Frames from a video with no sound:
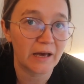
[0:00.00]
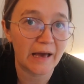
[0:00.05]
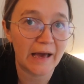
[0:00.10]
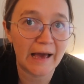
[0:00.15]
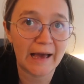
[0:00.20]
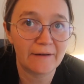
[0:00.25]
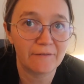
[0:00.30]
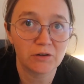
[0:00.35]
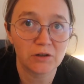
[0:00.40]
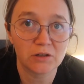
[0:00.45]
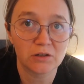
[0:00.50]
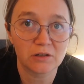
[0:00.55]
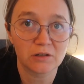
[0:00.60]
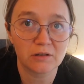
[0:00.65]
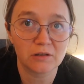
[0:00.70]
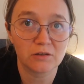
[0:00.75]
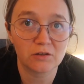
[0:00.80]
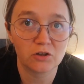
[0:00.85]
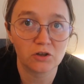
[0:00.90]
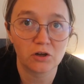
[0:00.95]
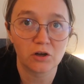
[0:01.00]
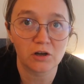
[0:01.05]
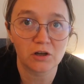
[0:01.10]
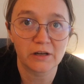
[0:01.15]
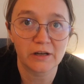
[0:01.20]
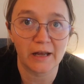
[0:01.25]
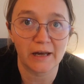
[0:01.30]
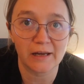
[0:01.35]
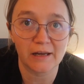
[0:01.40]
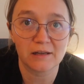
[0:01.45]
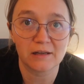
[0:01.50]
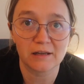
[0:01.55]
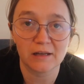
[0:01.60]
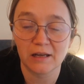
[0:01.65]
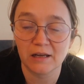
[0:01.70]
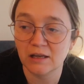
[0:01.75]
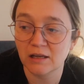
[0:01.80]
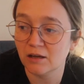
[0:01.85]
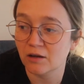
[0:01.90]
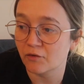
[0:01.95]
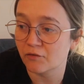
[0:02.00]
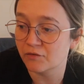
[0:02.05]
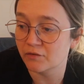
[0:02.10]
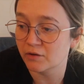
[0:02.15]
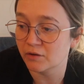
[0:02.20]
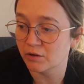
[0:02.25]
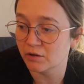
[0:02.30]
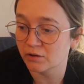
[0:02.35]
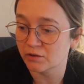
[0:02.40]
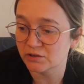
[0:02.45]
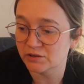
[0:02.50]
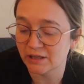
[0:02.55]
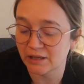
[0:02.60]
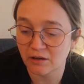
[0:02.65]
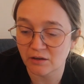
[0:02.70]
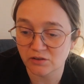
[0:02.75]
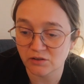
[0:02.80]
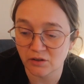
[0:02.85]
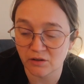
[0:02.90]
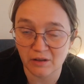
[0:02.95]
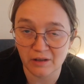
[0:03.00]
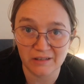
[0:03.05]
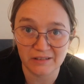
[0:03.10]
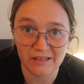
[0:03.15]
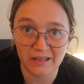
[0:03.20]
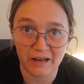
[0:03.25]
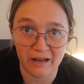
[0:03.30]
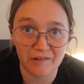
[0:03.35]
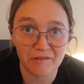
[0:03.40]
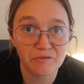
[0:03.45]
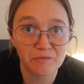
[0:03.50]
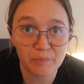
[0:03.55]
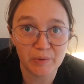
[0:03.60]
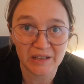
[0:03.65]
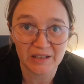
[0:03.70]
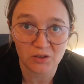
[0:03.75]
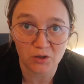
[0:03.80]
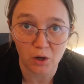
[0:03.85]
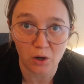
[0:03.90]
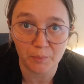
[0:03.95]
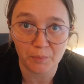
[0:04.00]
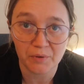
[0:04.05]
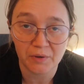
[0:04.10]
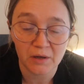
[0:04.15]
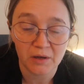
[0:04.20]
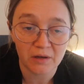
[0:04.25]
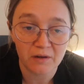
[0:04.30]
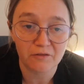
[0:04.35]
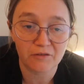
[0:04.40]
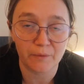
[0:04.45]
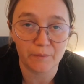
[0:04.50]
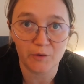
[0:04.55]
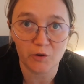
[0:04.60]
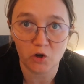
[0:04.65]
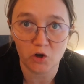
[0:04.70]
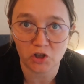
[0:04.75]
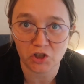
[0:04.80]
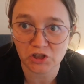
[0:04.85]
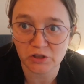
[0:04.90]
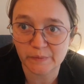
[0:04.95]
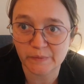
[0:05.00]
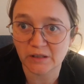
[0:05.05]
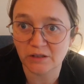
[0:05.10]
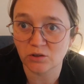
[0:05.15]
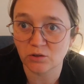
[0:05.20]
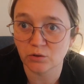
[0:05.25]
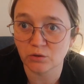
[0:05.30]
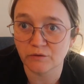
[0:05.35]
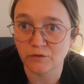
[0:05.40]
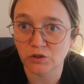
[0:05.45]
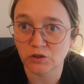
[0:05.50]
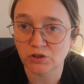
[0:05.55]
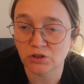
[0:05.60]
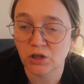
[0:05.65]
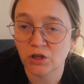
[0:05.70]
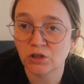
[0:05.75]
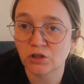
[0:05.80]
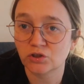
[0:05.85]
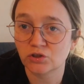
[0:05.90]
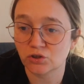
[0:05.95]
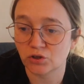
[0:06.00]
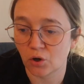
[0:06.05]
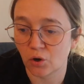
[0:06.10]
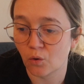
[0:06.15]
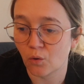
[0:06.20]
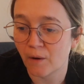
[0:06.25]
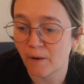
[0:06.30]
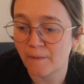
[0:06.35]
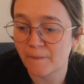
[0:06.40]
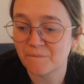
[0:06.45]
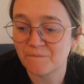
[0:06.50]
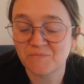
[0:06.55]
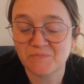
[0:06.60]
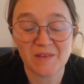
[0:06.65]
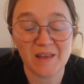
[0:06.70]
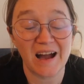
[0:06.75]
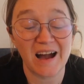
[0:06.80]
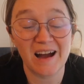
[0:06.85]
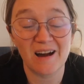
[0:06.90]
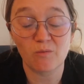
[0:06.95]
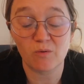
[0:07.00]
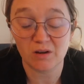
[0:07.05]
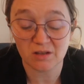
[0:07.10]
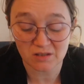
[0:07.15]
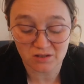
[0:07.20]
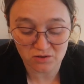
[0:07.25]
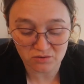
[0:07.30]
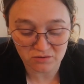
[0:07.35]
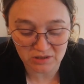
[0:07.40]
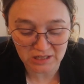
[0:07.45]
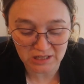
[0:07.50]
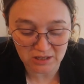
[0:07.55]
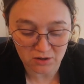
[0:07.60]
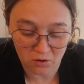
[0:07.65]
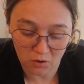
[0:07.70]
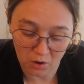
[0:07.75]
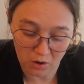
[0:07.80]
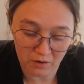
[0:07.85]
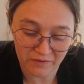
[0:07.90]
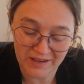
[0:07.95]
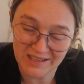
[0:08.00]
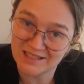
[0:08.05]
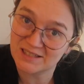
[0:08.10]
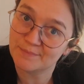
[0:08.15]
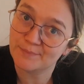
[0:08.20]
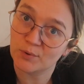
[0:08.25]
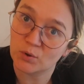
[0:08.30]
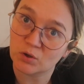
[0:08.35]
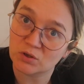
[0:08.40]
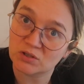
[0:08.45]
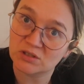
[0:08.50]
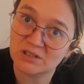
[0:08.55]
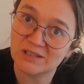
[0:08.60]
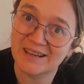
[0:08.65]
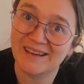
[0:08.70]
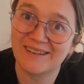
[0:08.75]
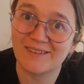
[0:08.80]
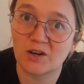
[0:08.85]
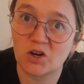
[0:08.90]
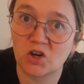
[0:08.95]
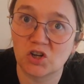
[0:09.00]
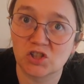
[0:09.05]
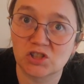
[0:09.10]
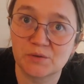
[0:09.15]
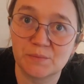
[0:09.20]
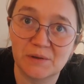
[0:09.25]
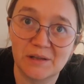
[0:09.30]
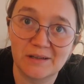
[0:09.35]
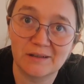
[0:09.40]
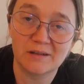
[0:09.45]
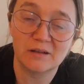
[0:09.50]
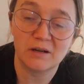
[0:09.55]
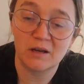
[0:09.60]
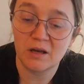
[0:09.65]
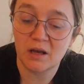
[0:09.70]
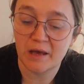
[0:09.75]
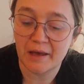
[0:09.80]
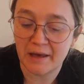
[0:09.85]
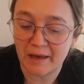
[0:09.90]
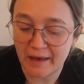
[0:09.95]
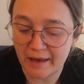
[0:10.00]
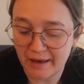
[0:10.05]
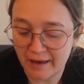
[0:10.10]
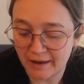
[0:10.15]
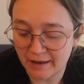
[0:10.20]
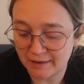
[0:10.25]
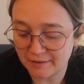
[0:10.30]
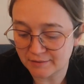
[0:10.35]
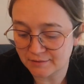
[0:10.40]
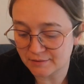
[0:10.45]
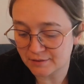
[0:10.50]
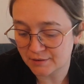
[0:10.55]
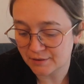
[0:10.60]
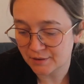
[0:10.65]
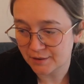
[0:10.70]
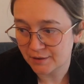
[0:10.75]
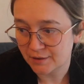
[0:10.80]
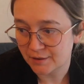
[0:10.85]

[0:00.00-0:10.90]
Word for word: haven't not liked any of the Sanderson things that I've picked up from the Cosmere universe, so I want to read all of his books in the Cosmere, and